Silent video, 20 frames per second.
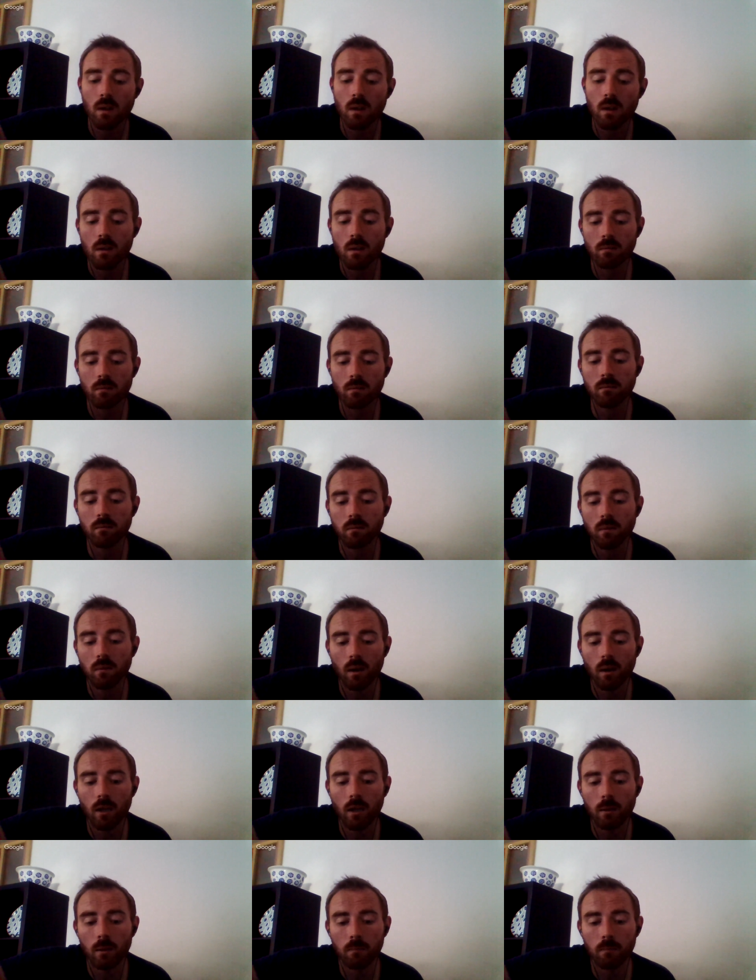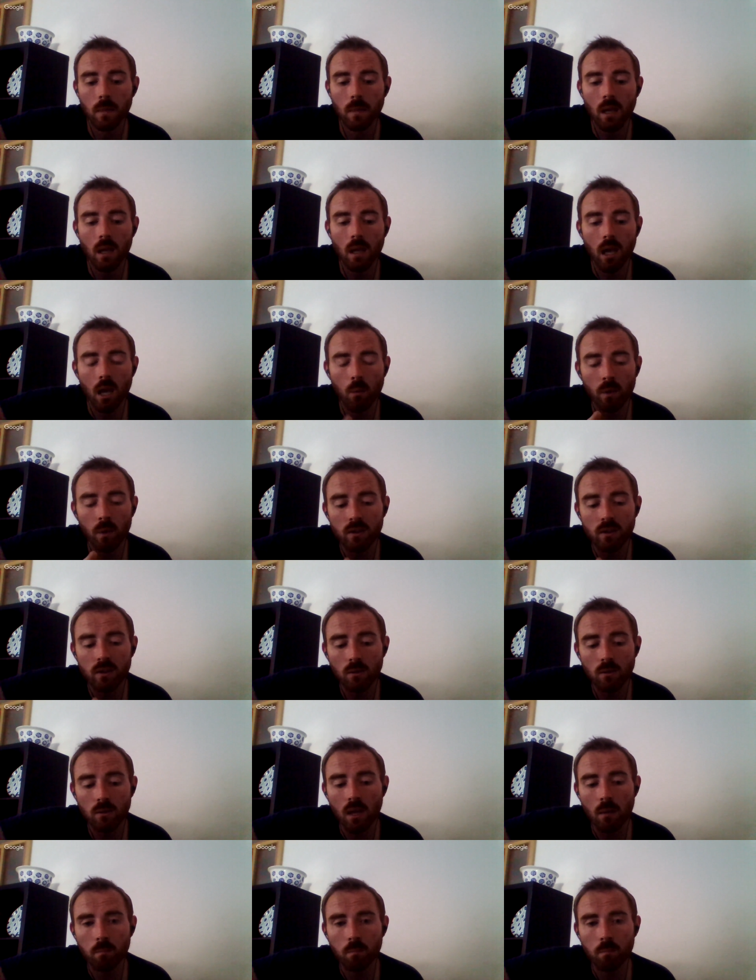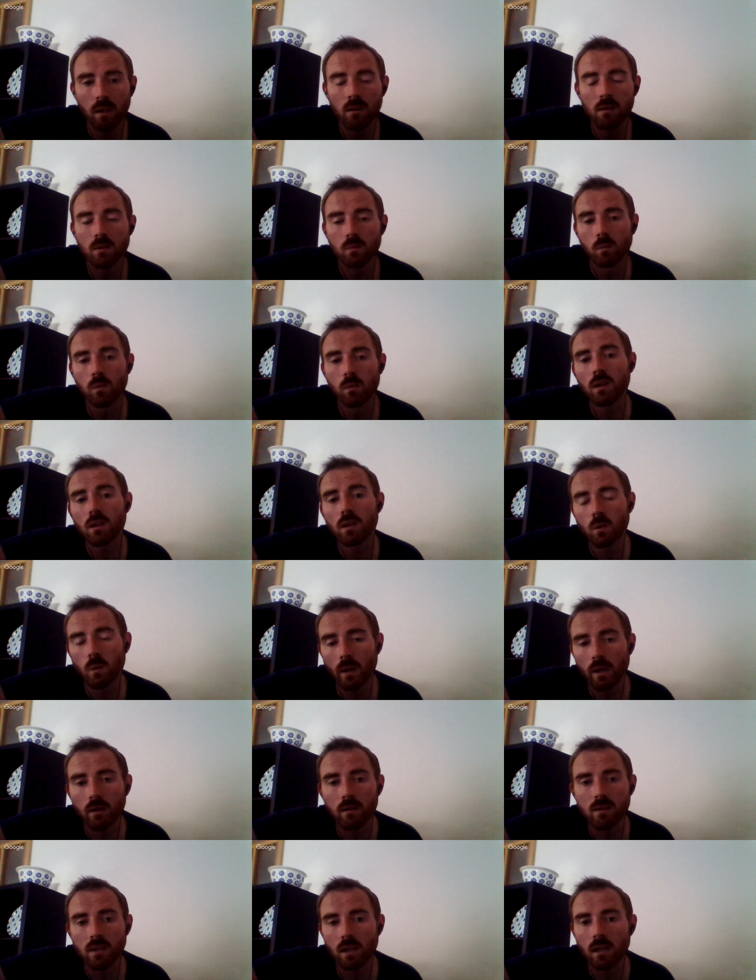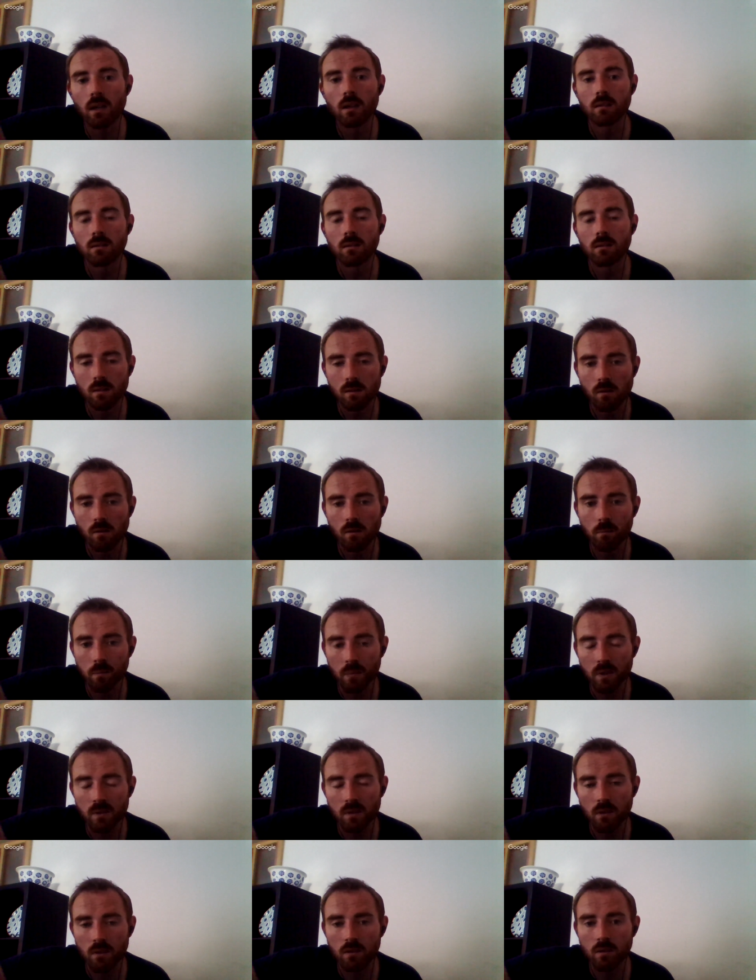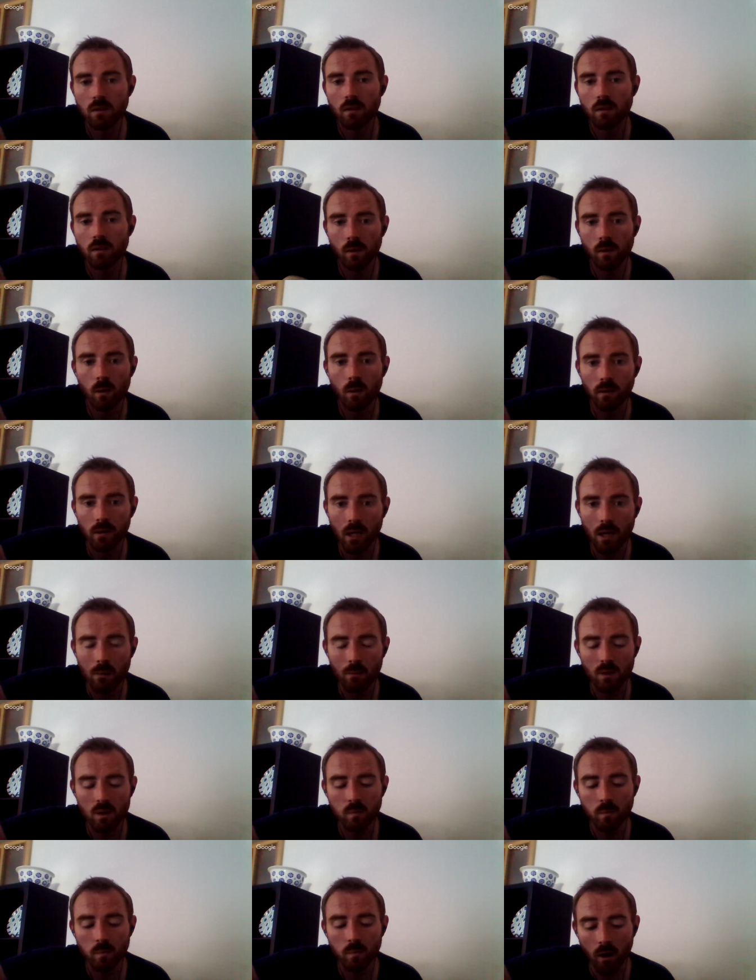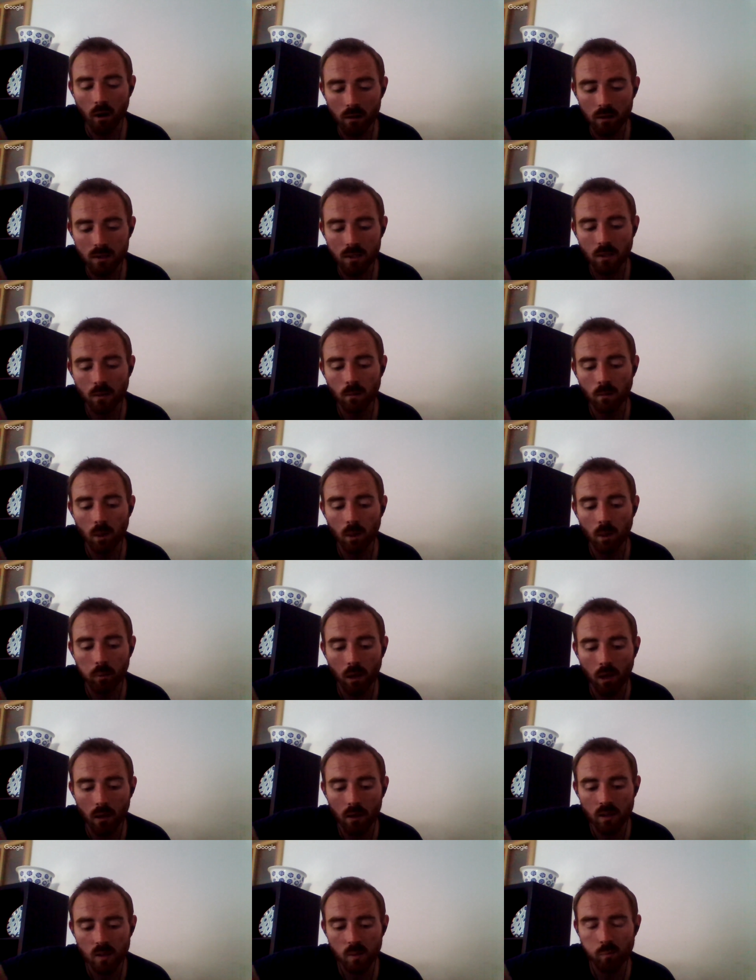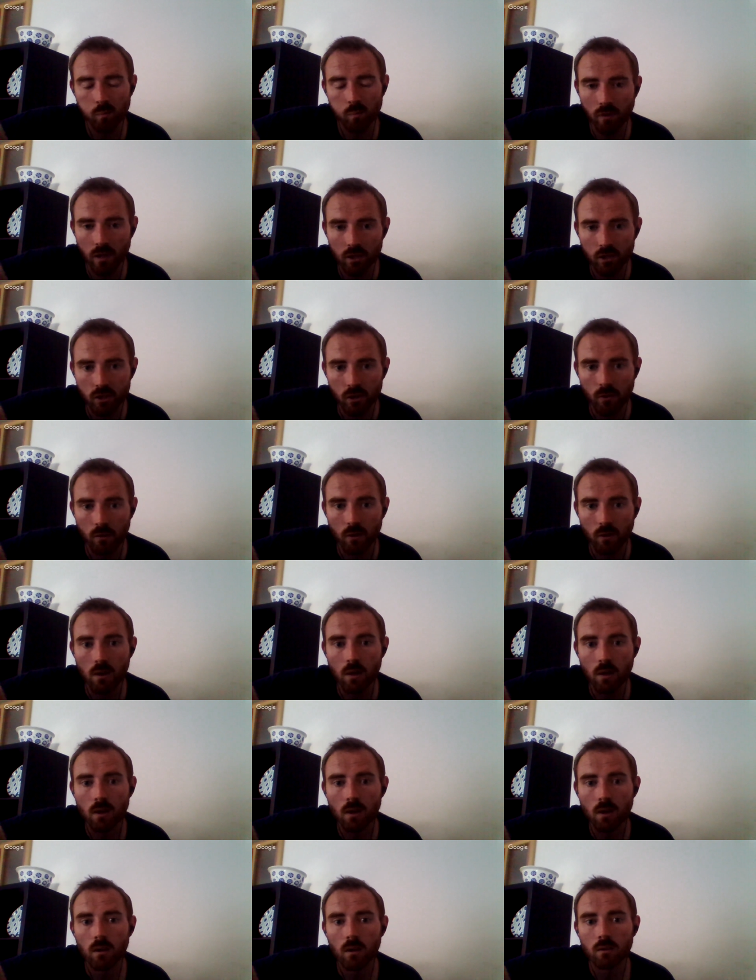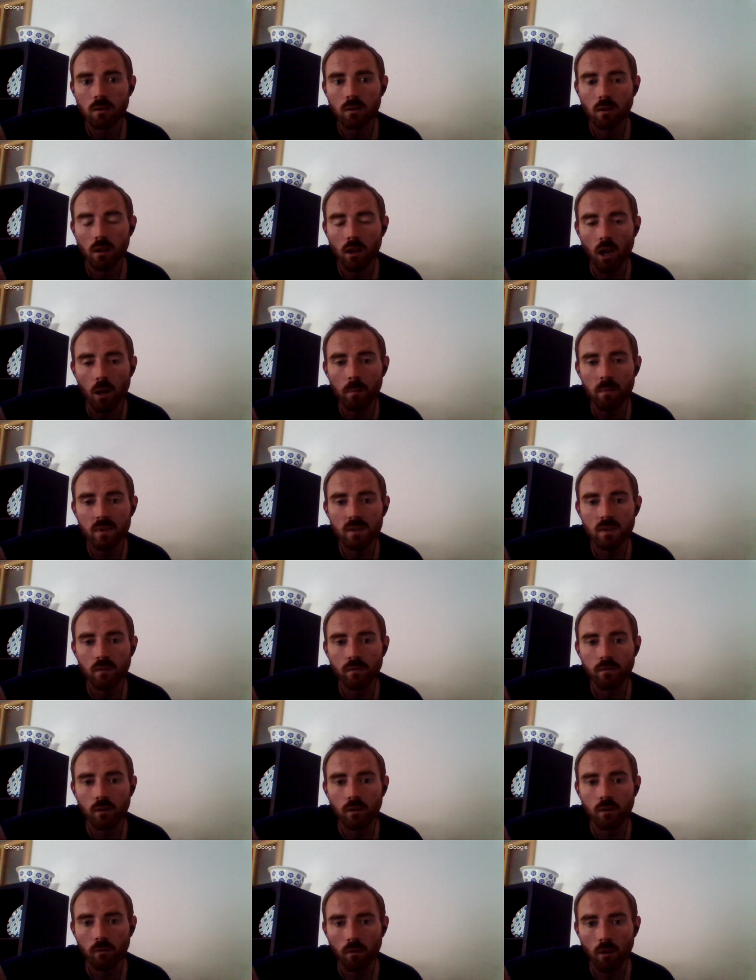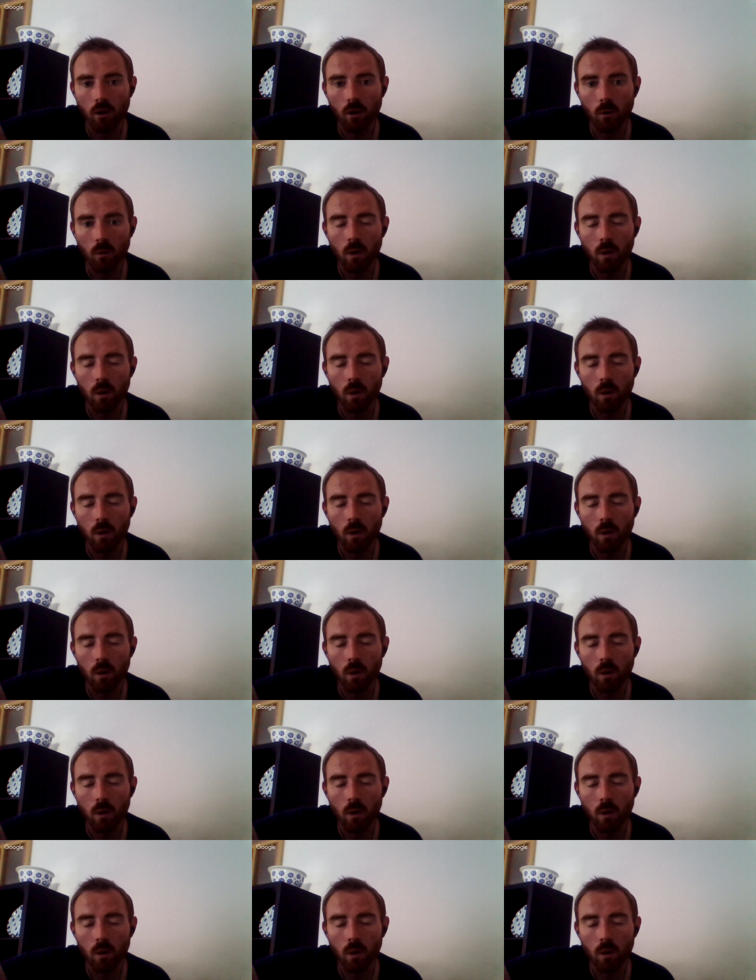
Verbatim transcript: um, and we do that because one, it's quicker to get into the scrum position if we're going downwards, but also it applies pressure to the opposite front row